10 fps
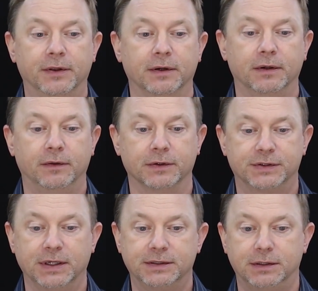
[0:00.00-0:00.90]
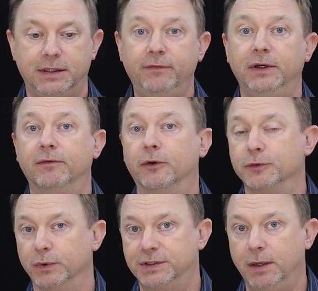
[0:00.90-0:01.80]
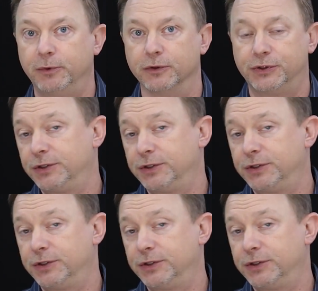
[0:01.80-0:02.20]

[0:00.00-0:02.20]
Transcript: the sensitivity of those receptors.